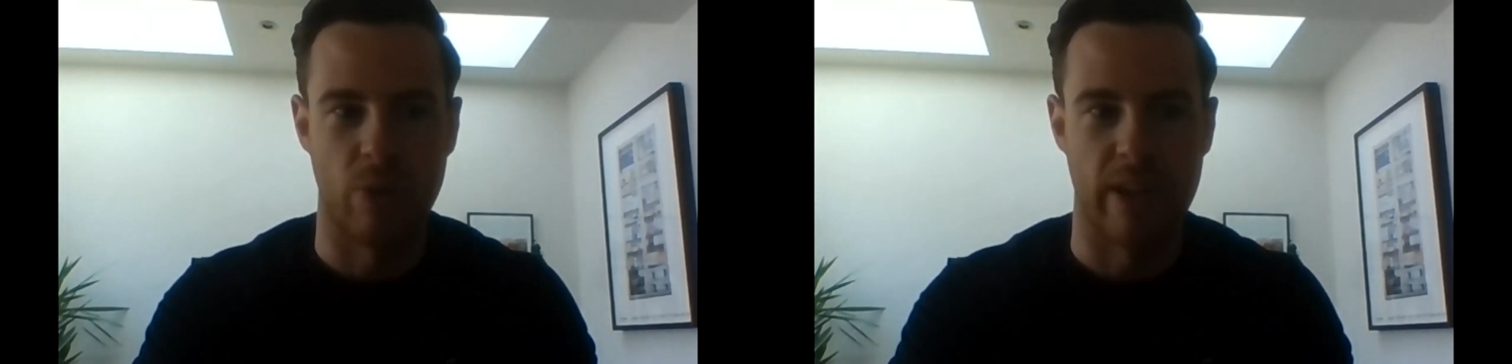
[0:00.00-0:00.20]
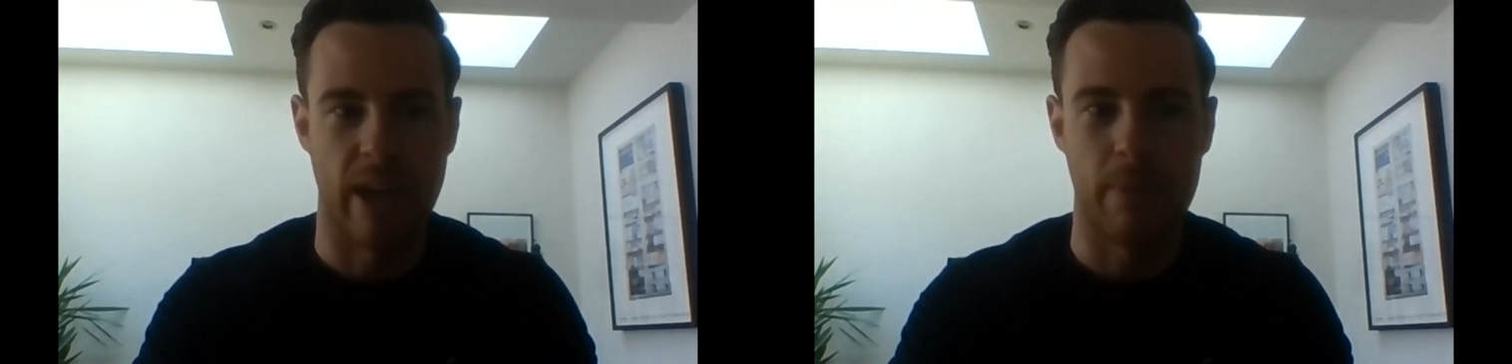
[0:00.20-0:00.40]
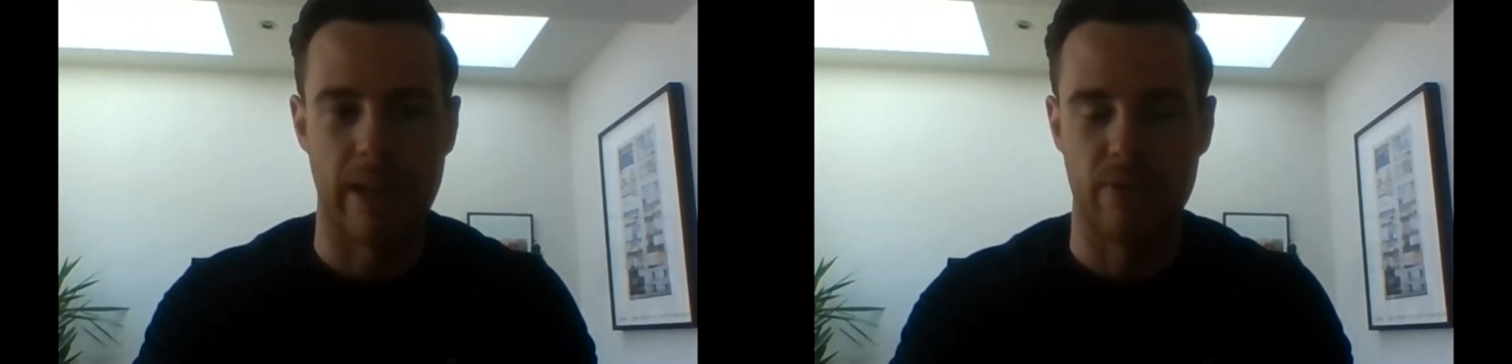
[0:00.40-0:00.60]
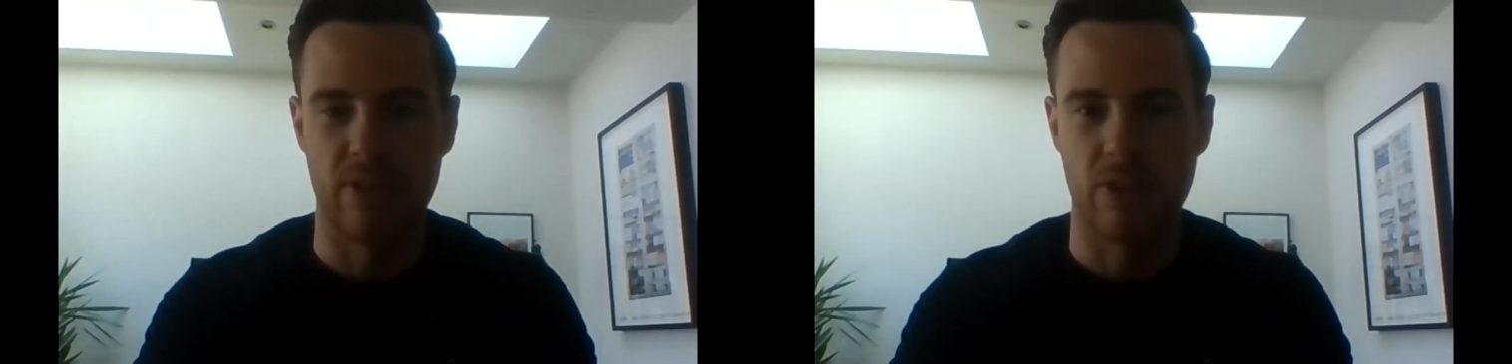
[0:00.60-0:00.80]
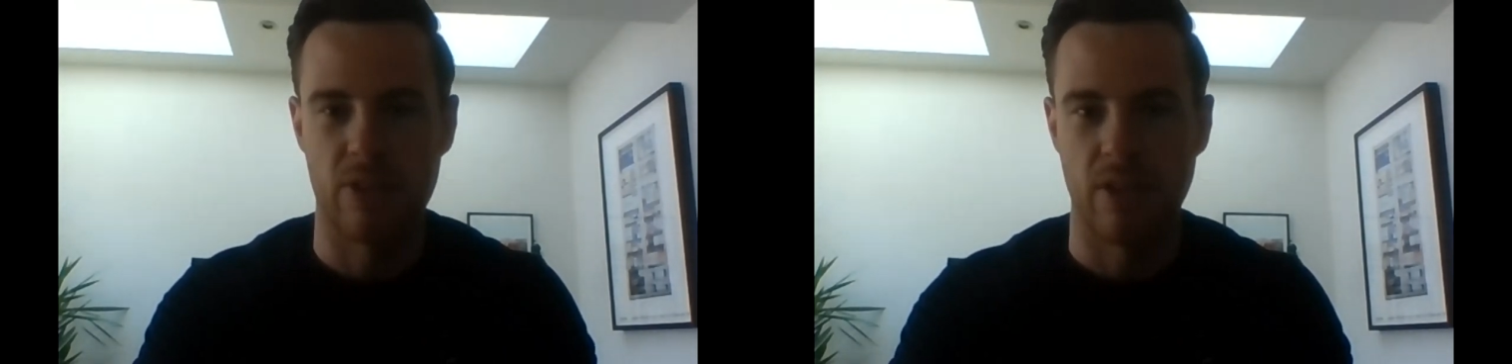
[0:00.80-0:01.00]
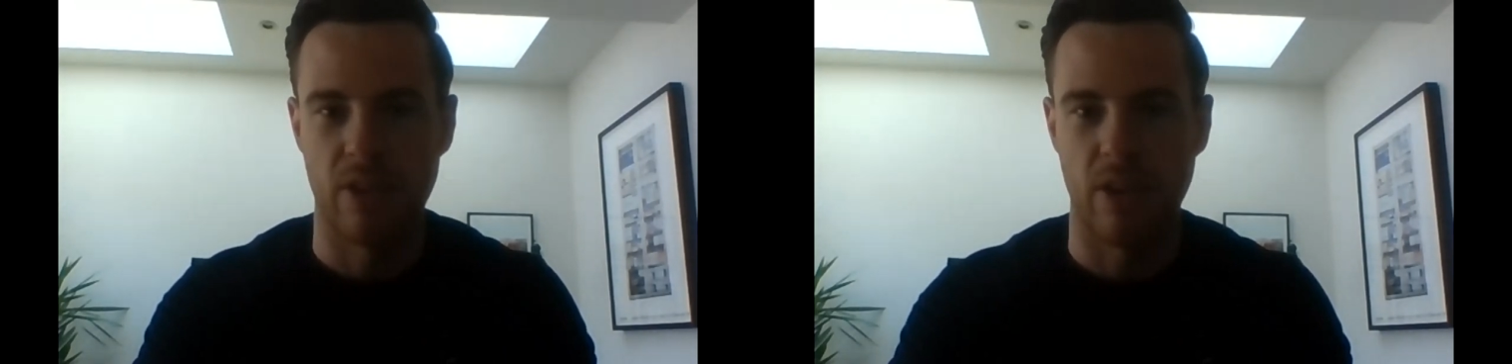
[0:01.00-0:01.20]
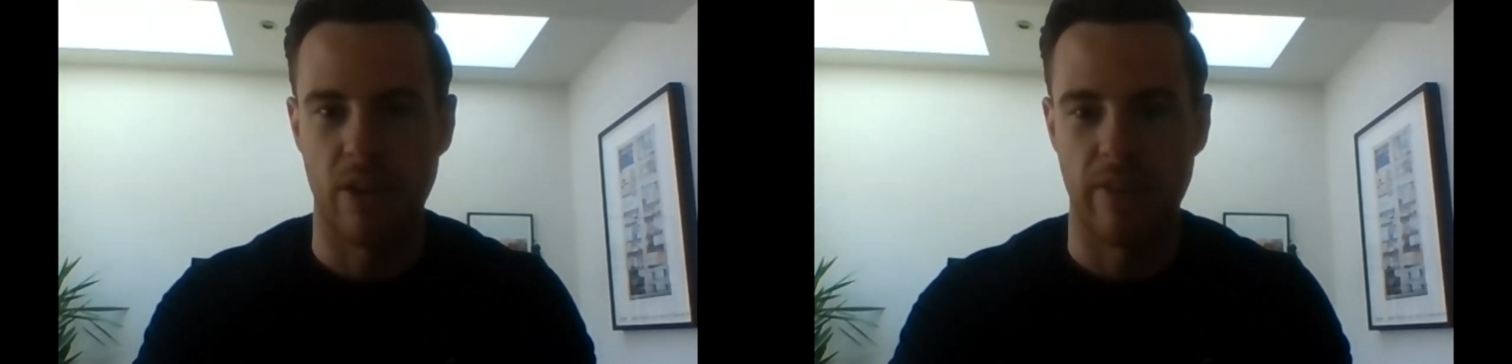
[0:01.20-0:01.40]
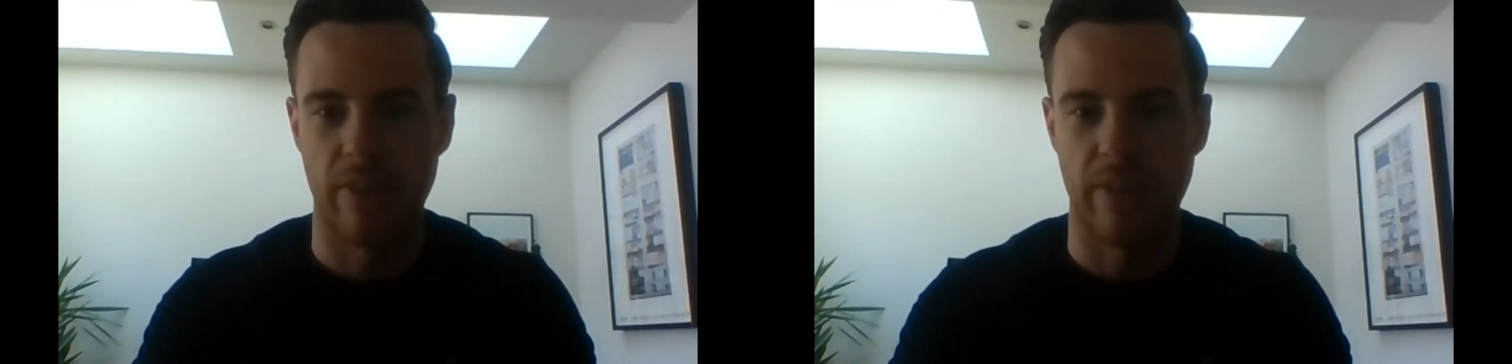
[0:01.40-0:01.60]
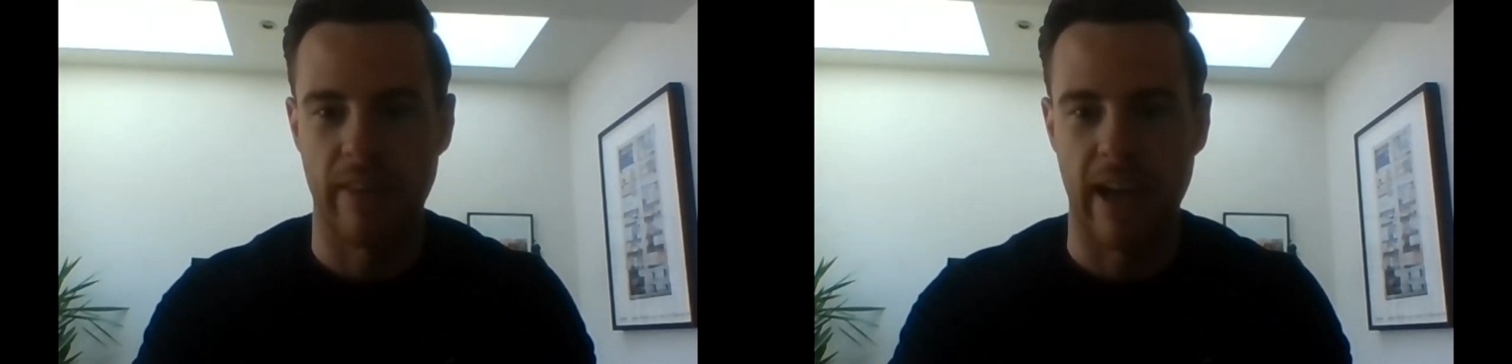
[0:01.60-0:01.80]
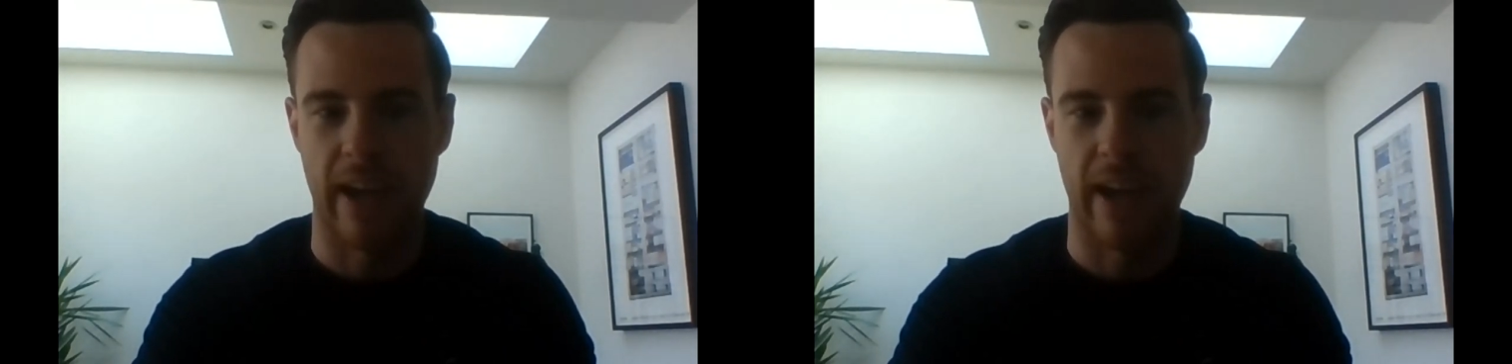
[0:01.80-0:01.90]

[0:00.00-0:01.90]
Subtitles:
the uplifts that